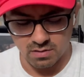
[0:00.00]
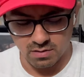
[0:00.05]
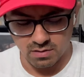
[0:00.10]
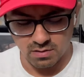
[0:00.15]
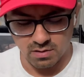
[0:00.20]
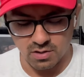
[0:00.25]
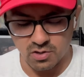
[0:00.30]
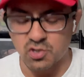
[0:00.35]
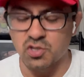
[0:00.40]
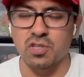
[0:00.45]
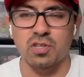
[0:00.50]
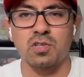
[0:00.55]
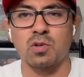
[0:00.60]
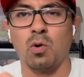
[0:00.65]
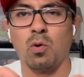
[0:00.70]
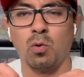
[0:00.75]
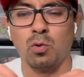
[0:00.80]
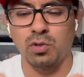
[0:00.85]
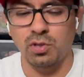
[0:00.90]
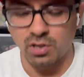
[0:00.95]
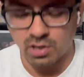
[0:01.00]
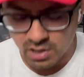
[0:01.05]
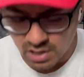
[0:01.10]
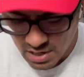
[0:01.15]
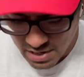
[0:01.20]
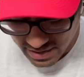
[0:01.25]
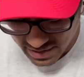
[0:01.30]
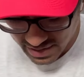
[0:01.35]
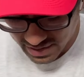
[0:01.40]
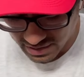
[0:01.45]
it just looks older.
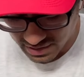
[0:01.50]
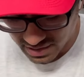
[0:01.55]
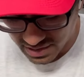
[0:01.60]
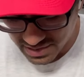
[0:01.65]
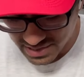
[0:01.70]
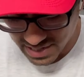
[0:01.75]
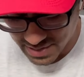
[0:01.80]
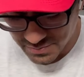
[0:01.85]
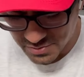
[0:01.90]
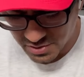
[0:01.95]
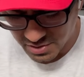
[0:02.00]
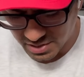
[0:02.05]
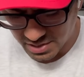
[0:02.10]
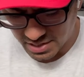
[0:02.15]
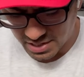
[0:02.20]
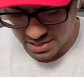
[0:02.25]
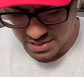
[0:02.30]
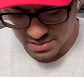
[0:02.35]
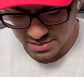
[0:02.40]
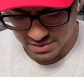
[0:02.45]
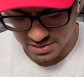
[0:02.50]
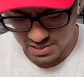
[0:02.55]
And a lot of times you can easily